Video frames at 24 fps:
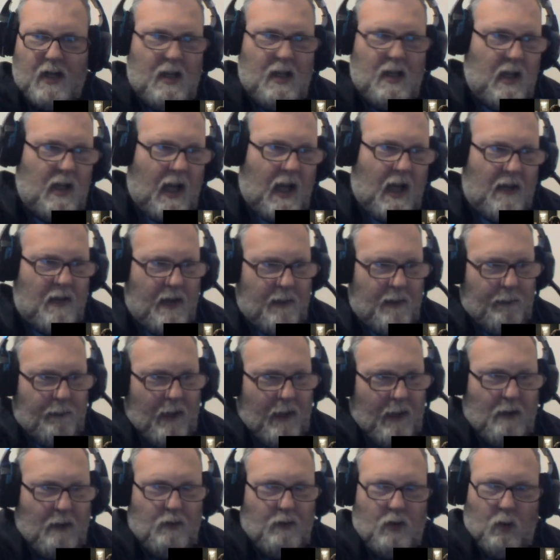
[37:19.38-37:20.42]
and they
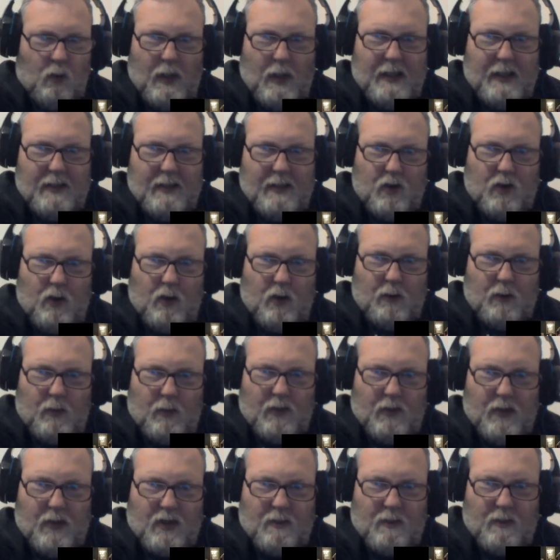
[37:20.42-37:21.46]
found a way to do it with
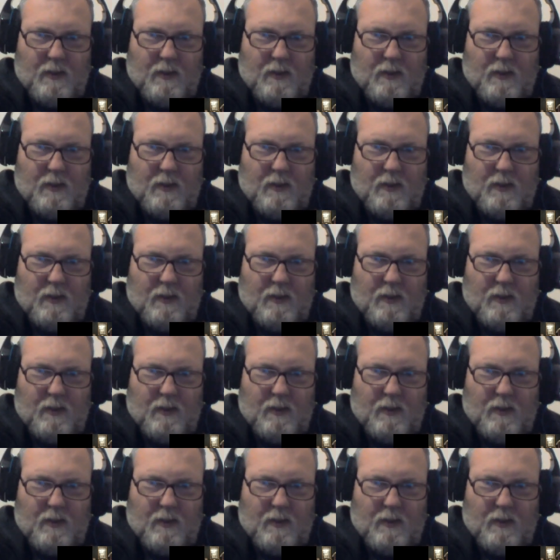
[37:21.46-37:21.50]
this